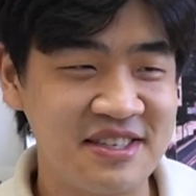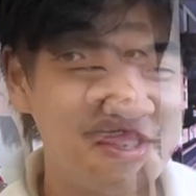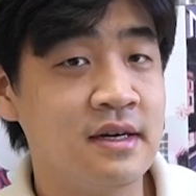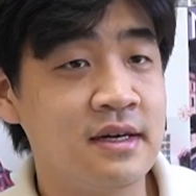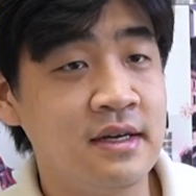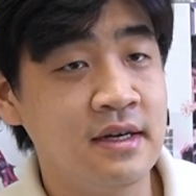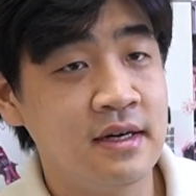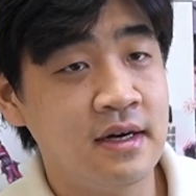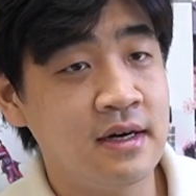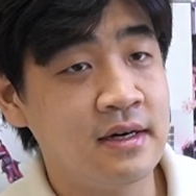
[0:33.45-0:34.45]
Hi,
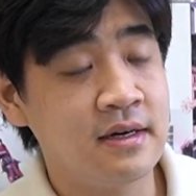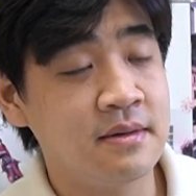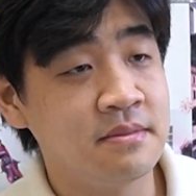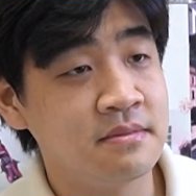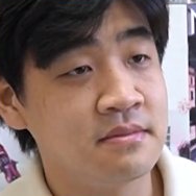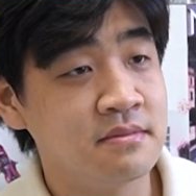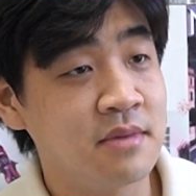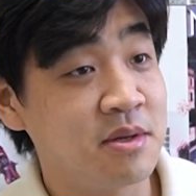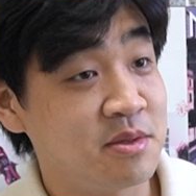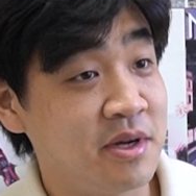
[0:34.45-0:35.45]
my
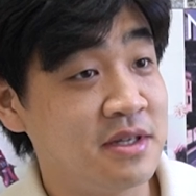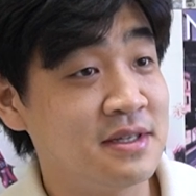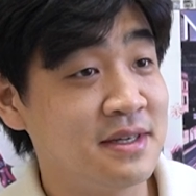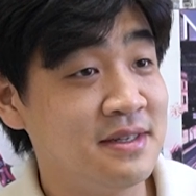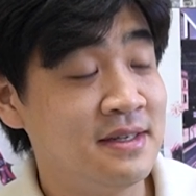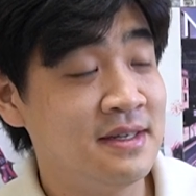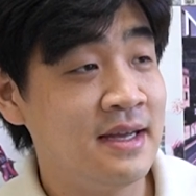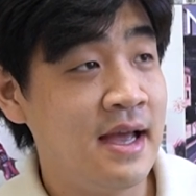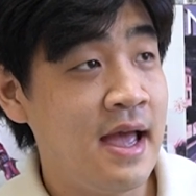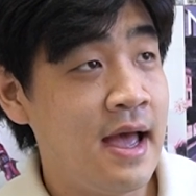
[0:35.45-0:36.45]
name is Bastiaan.
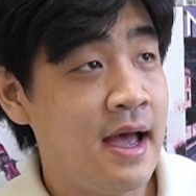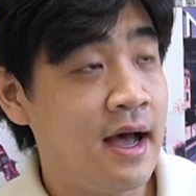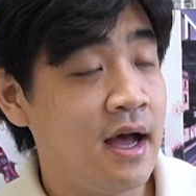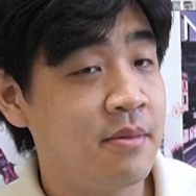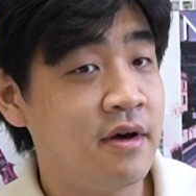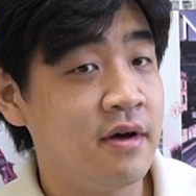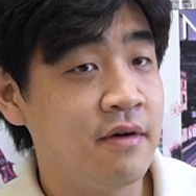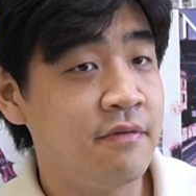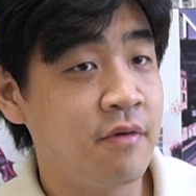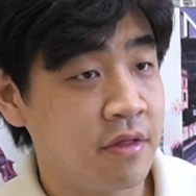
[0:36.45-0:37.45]
I'm a
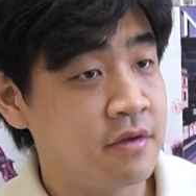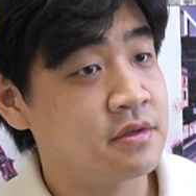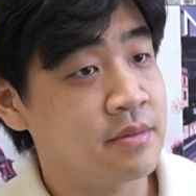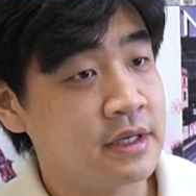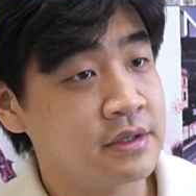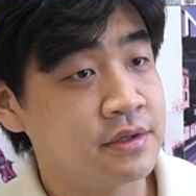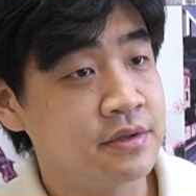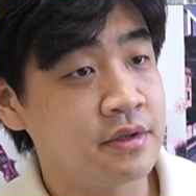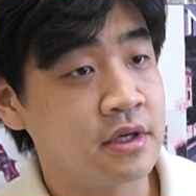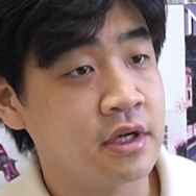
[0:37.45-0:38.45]
fourth semester
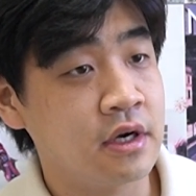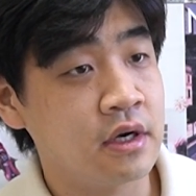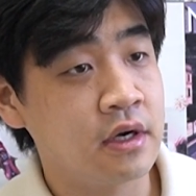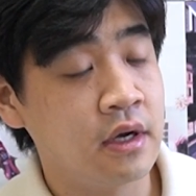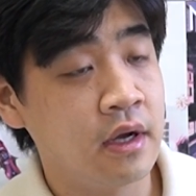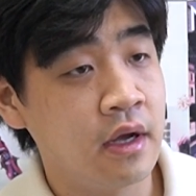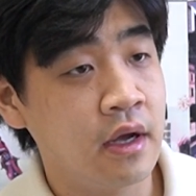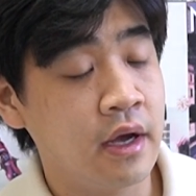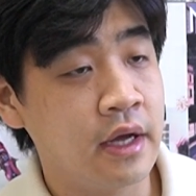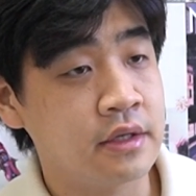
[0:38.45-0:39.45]
student here
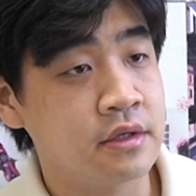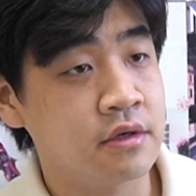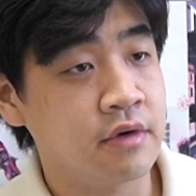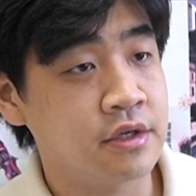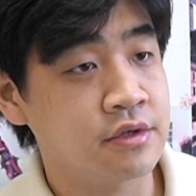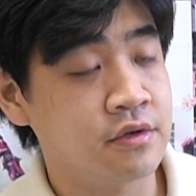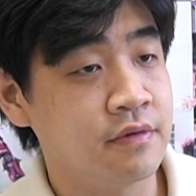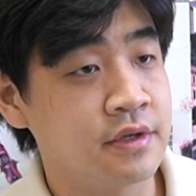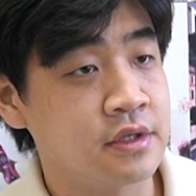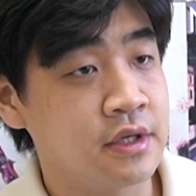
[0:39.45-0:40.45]
at the Graduate School
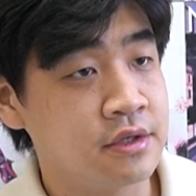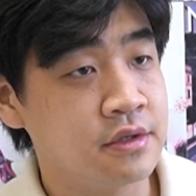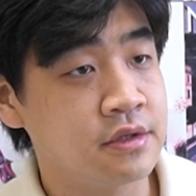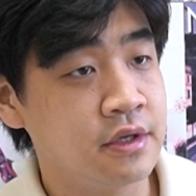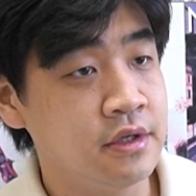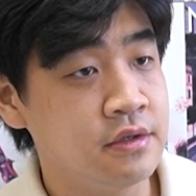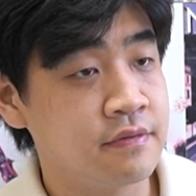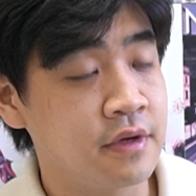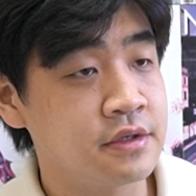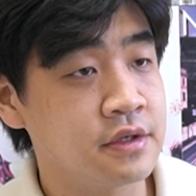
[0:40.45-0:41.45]
of International Studies of
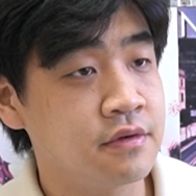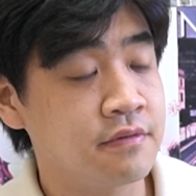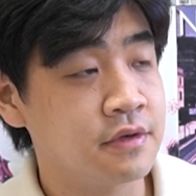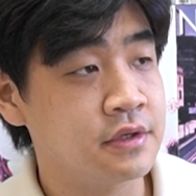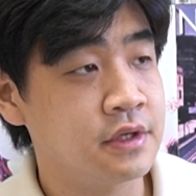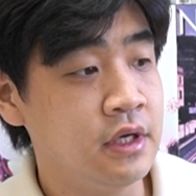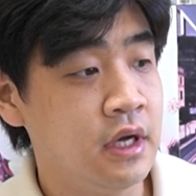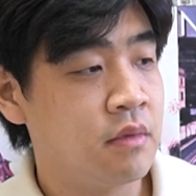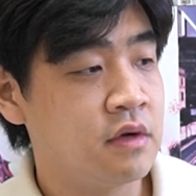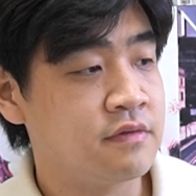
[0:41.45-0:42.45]
Yonsei University.
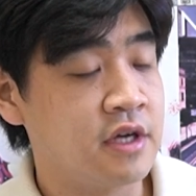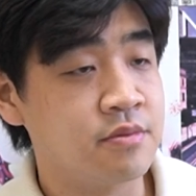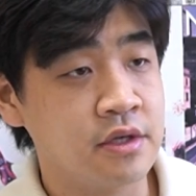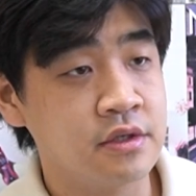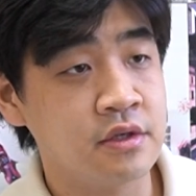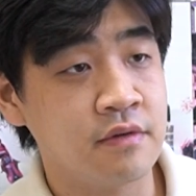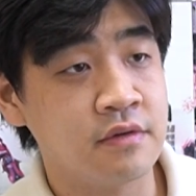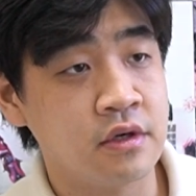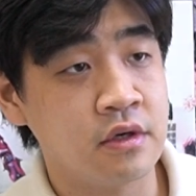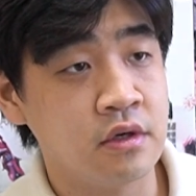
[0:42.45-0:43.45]
I was vice president of
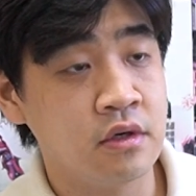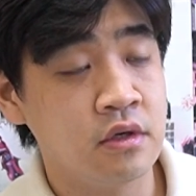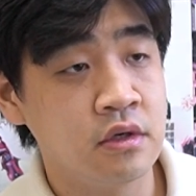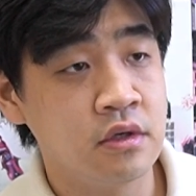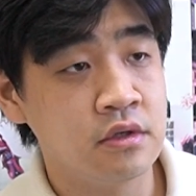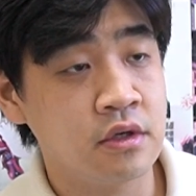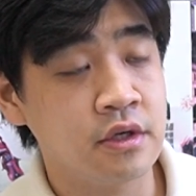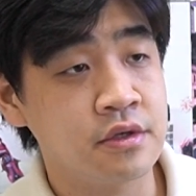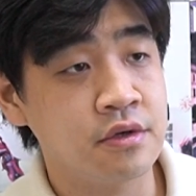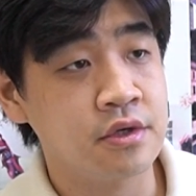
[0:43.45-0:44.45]
the Study
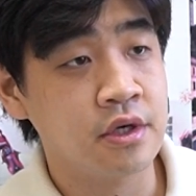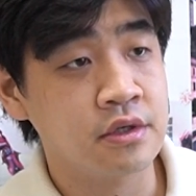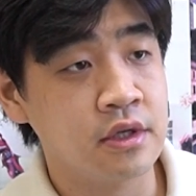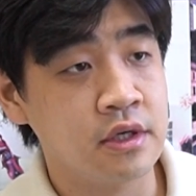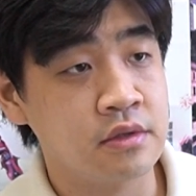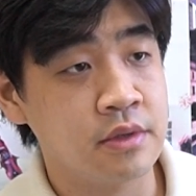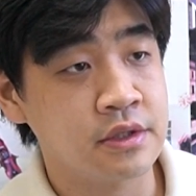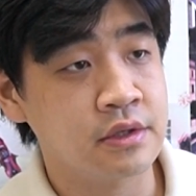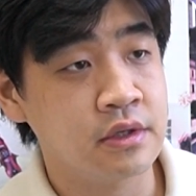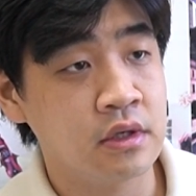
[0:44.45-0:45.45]
Association last
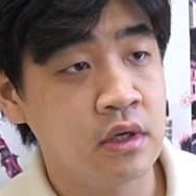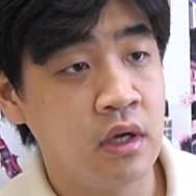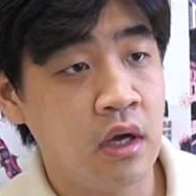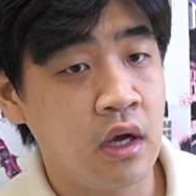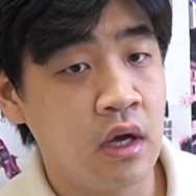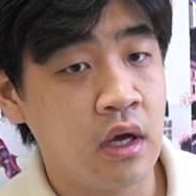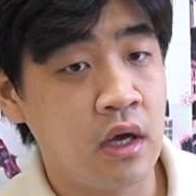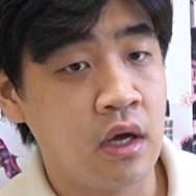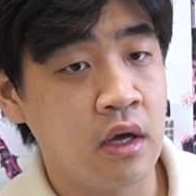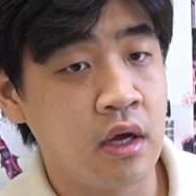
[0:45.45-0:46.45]
semester,
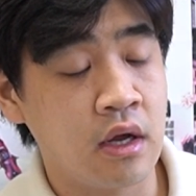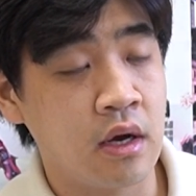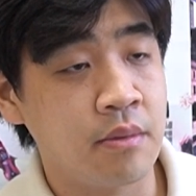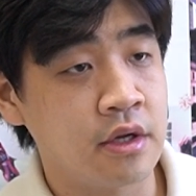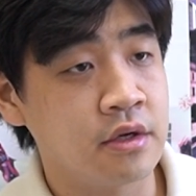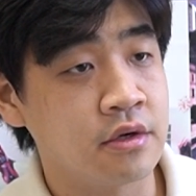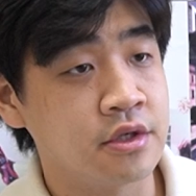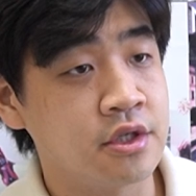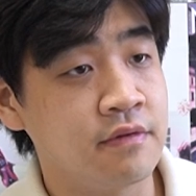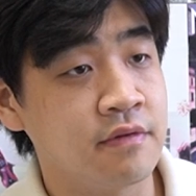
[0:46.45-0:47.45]
and I'm
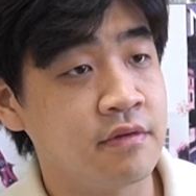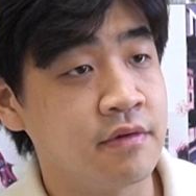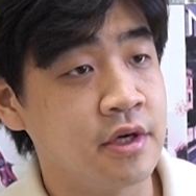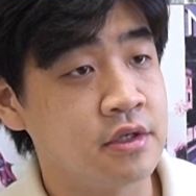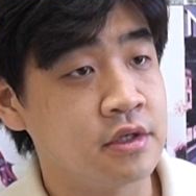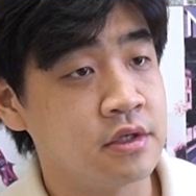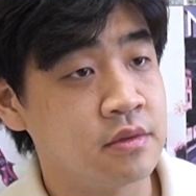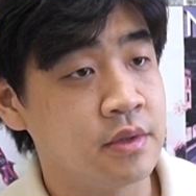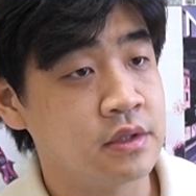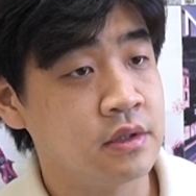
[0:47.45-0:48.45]
editor-in-chief of NOVAsia this
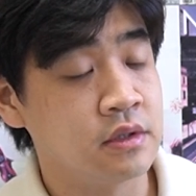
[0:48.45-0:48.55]
semester.